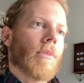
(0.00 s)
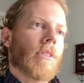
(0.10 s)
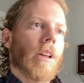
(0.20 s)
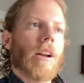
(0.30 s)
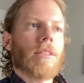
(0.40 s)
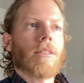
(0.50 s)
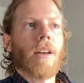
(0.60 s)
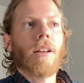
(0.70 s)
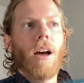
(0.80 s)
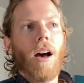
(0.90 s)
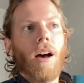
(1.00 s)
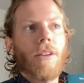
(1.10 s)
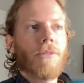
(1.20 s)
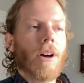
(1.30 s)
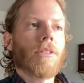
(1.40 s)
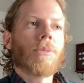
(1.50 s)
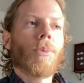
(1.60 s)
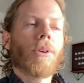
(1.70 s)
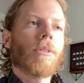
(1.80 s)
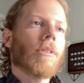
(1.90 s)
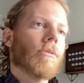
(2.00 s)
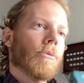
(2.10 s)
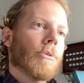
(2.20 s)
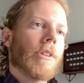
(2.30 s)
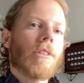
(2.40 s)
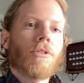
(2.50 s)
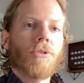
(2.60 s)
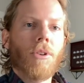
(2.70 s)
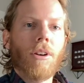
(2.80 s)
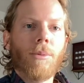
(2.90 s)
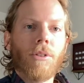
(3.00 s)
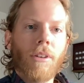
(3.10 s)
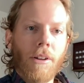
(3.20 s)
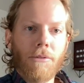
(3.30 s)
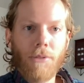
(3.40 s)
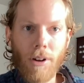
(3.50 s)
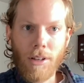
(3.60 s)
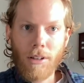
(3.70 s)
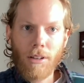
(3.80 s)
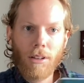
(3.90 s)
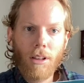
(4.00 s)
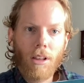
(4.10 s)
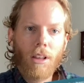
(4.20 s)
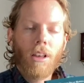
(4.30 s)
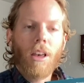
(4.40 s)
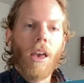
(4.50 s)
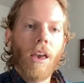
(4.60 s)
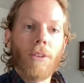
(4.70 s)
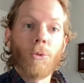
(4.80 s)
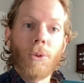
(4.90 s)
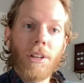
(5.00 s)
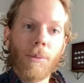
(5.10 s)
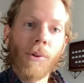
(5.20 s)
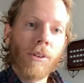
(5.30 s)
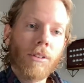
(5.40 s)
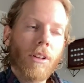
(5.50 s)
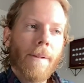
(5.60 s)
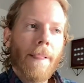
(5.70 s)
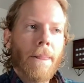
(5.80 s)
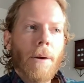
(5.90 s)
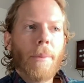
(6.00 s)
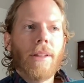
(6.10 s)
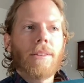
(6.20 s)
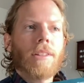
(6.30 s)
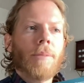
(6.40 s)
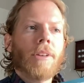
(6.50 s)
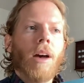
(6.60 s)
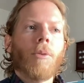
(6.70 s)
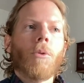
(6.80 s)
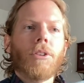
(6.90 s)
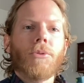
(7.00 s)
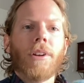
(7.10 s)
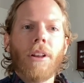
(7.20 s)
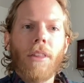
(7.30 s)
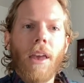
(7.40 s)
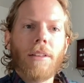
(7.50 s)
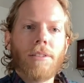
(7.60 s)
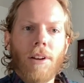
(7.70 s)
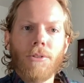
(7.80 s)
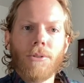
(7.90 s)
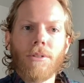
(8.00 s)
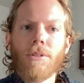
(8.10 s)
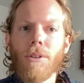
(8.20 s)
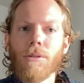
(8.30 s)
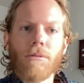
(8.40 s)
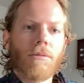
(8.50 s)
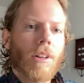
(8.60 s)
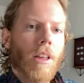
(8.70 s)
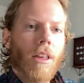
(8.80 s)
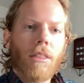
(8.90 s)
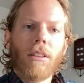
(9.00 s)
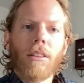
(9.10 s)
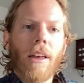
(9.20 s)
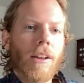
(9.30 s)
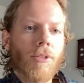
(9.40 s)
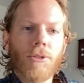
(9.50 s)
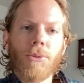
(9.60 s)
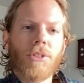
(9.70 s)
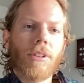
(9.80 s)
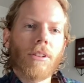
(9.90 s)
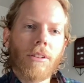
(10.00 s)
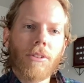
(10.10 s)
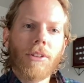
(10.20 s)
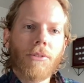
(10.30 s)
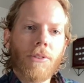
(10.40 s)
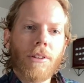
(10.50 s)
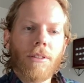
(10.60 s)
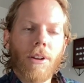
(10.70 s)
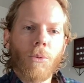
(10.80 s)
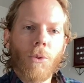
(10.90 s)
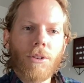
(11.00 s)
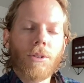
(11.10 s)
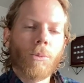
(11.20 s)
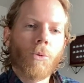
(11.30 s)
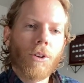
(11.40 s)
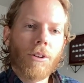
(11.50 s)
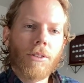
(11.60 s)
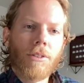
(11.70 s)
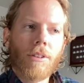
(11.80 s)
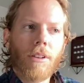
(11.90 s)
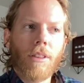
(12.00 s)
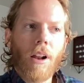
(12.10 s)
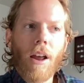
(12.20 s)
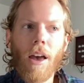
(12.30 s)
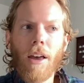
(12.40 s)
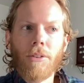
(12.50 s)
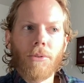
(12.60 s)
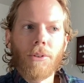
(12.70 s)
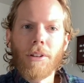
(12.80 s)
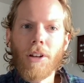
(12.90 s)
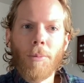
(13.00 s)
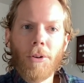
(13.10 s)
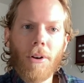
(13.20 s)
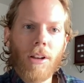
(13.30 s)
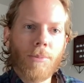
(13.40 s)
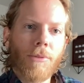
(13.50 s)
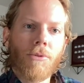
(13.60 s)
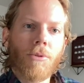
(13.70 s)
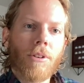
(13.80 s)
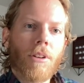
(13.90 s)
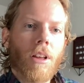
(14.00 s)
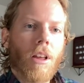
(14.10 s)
Like I said, I found this book really enjoyable and funny and readable. But at the same time, it was written in the 1800s, so the language was just a little different. There were some words that I hadn't really come across before.